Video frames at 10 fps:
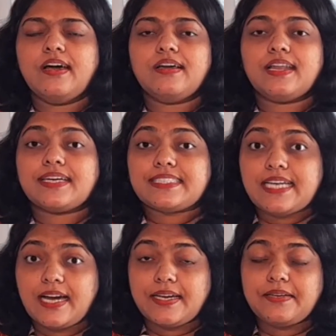like
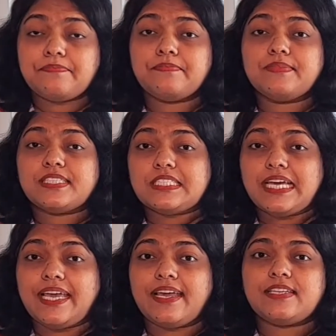time,
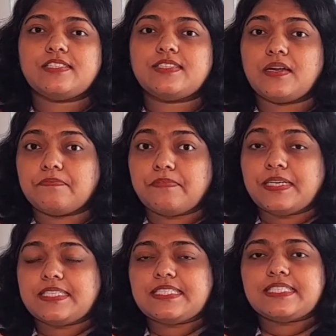date,
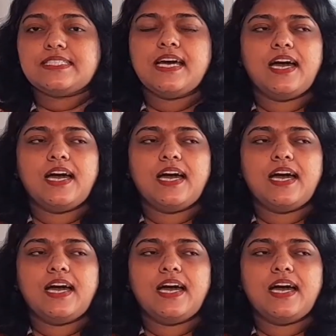numbers,